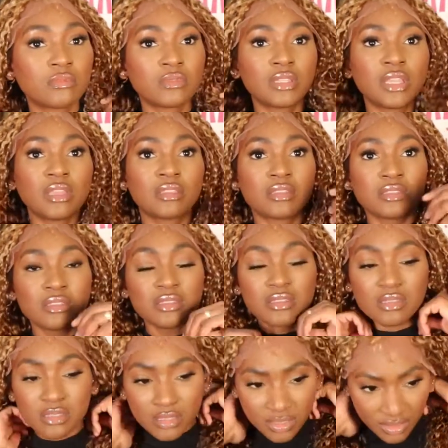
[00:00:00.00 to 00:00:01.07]
Yeah, this
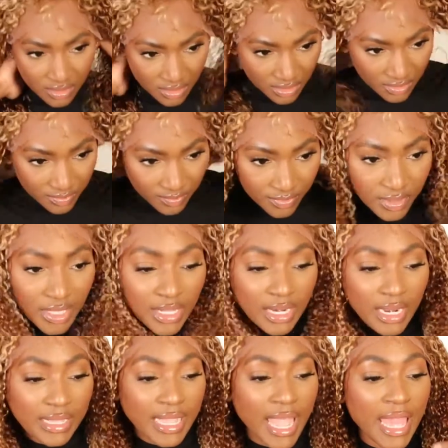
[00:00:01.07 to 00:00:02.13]
is,
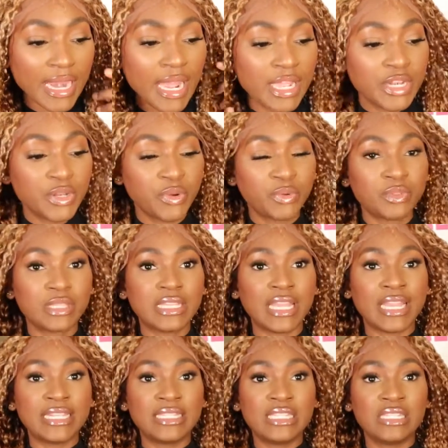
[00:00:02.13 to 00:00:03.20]
like, had I known the
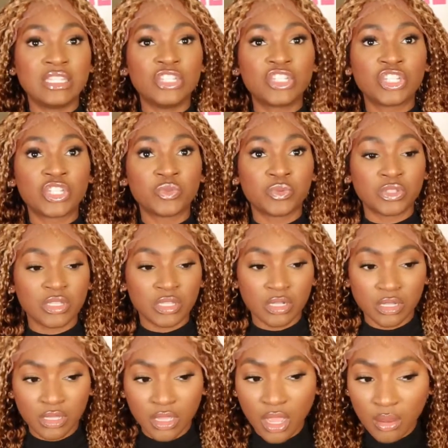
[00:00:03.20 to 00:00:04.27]
18 inches was going
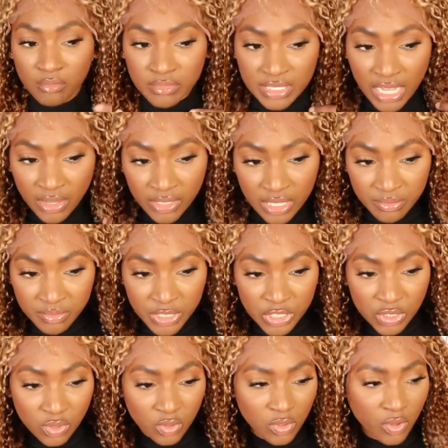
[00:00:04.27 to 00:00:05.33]
to come down and be
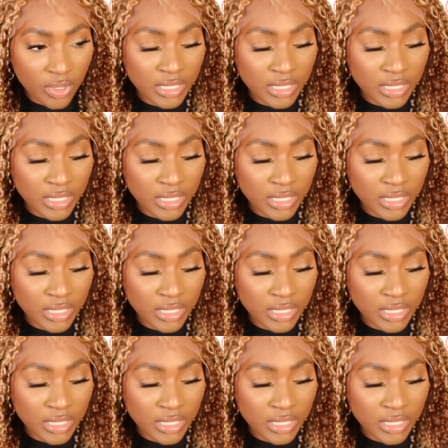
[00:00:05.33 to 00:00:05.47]
so long,